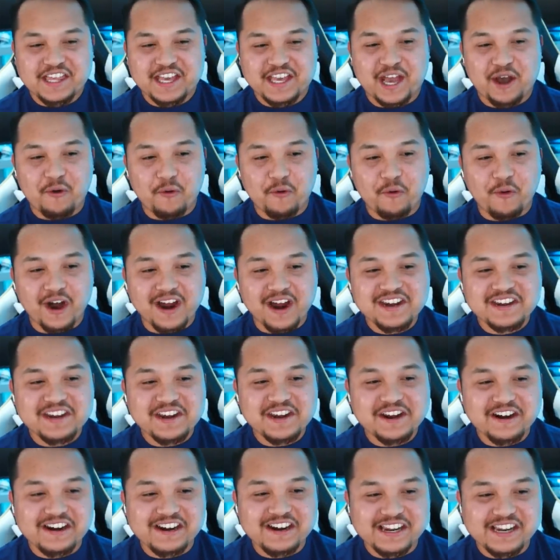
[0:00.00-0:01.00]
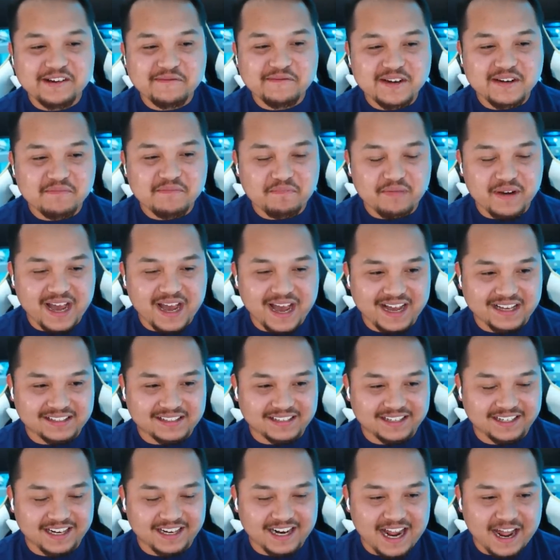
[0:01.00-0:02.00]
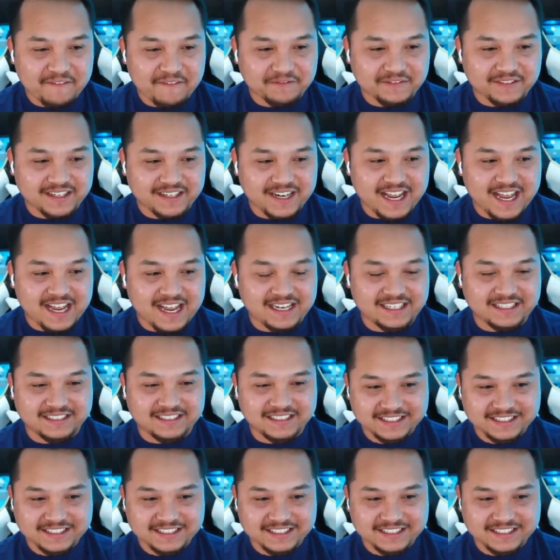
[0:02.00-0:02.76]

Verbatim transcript: One year unlimited pass, and then after that,